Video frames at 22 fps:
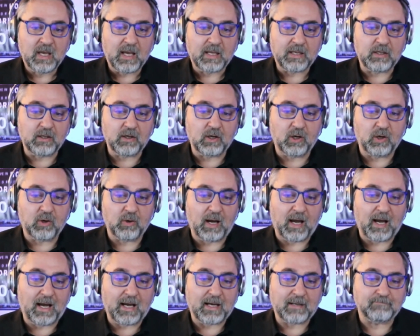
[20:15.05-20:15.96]
You
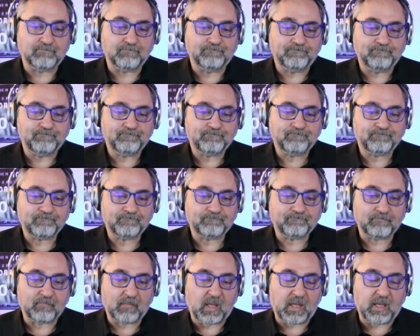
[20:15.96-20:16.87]
know,
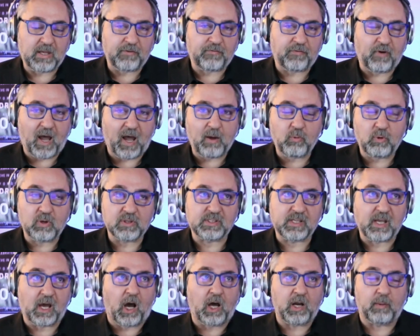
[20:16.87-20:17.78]
if I
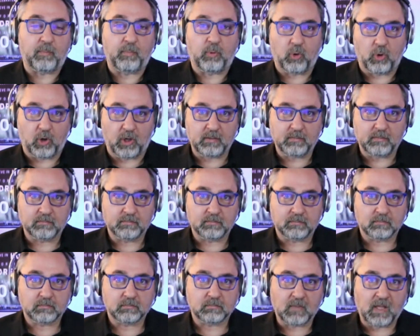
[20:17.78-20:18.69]
was on a board
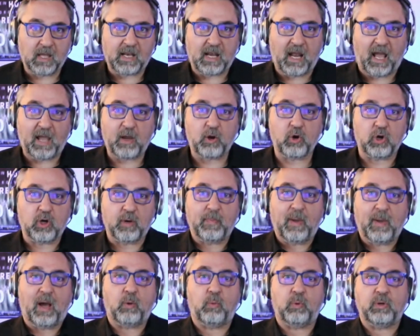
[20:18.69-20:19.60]
and I heard
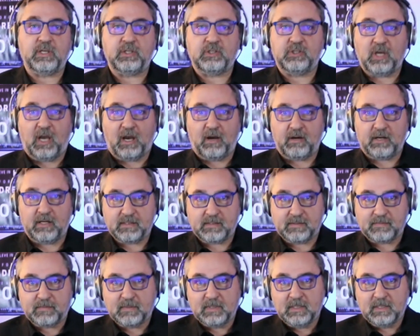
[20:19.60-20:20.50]
about
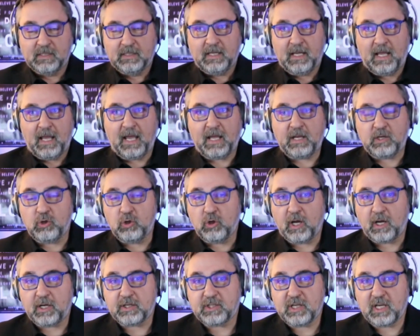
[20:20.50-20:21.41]
WikiCharities and you
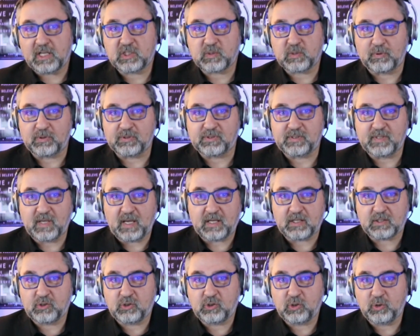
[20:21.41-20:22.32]
got a chance to
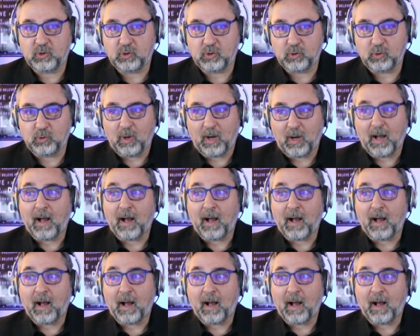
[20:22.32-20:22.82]
present to